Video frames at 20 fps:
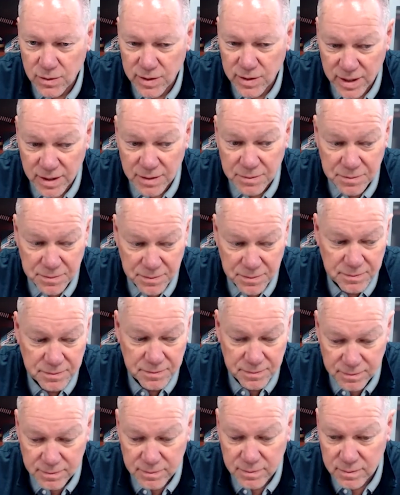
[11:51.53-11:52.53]
in
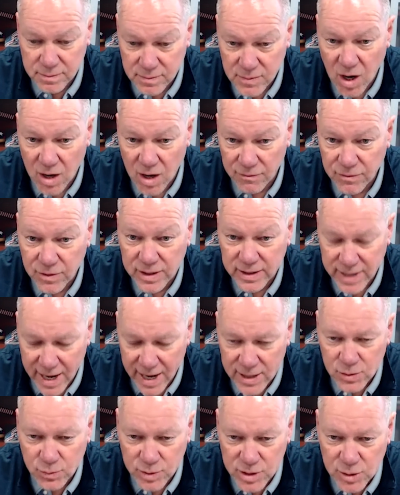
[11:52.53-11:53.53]
conflict
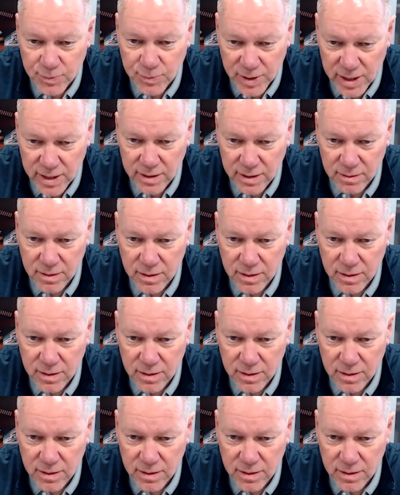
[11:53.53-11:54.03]
as we speak.